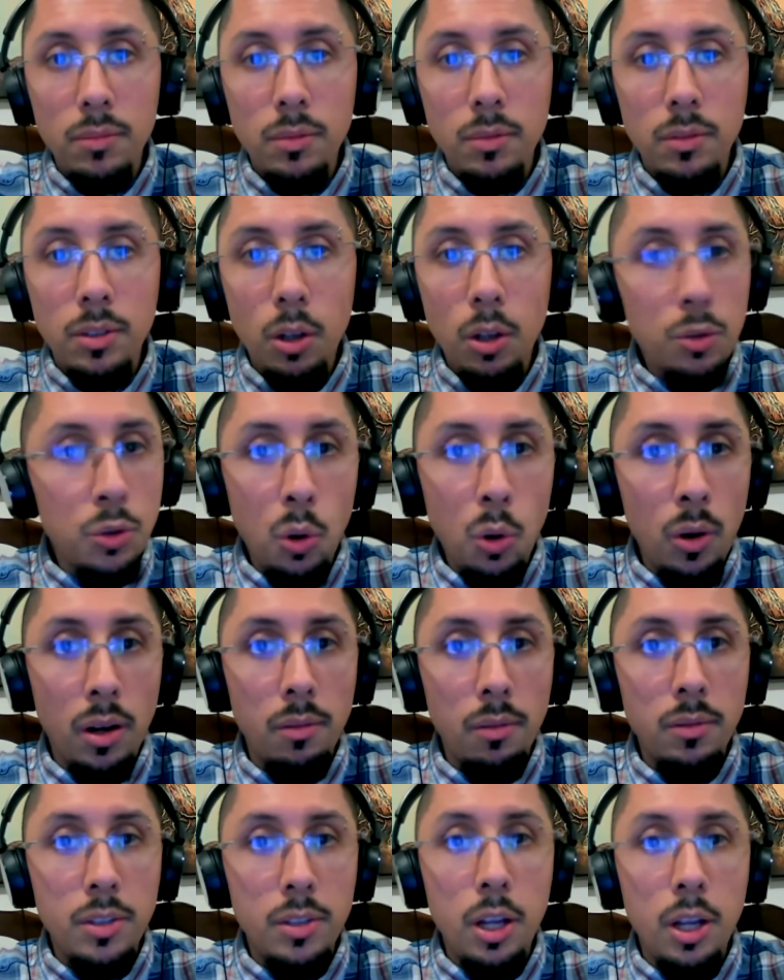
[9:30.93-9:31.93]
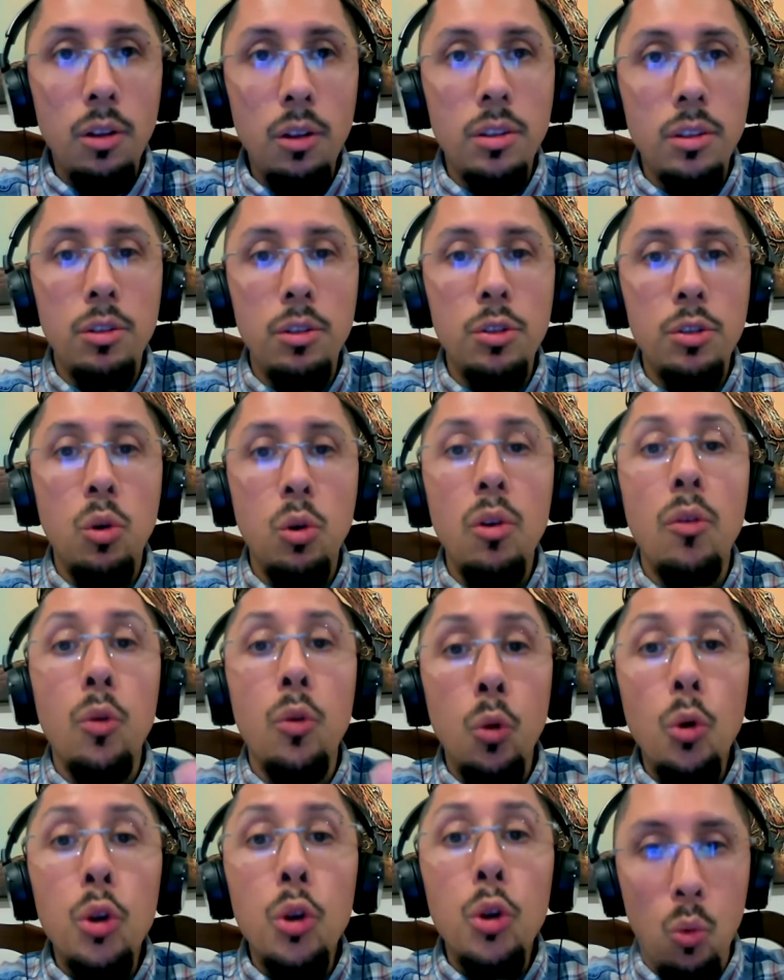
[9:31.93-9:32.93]
Tell a story. Tell the story of
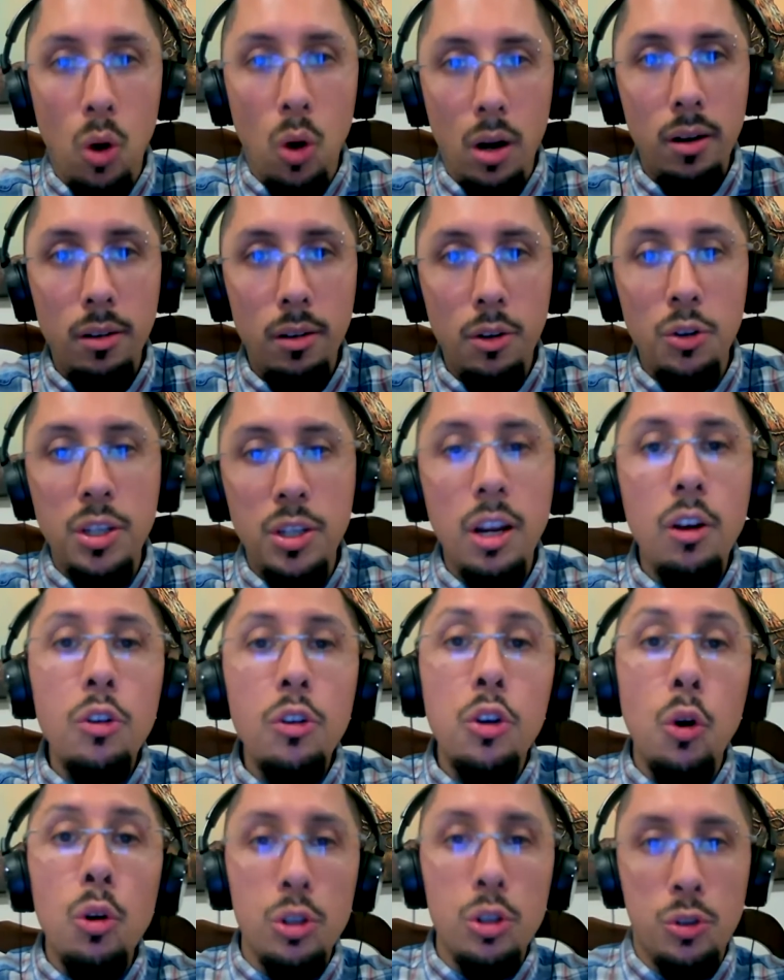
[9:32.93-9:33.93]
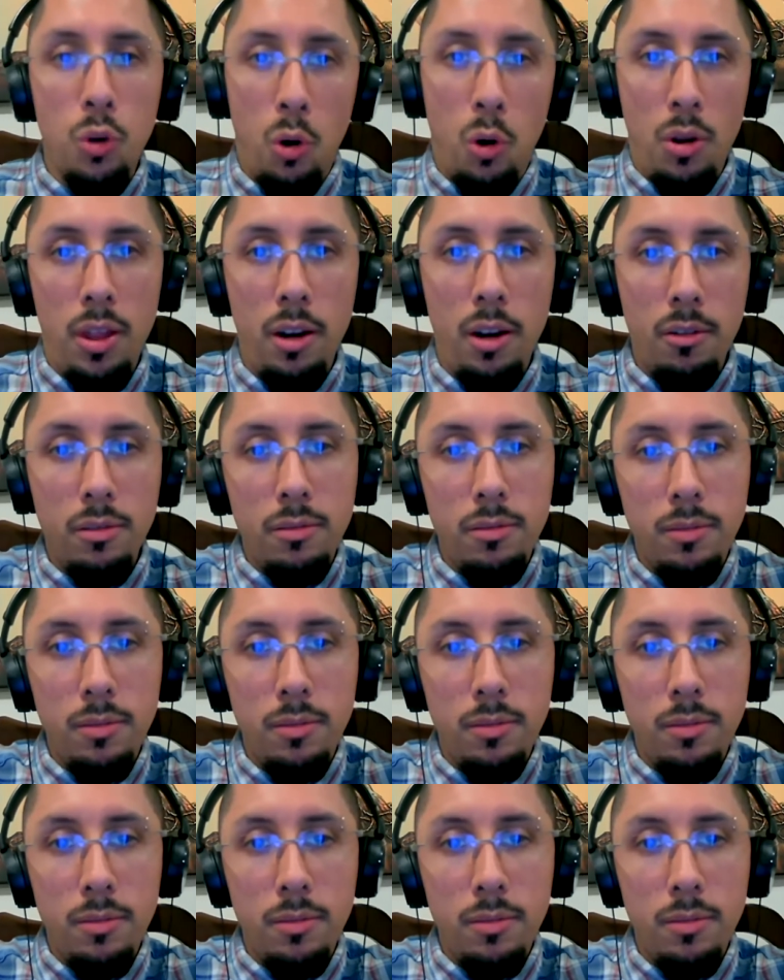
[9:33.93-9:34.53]
who you are. You're telling your story then,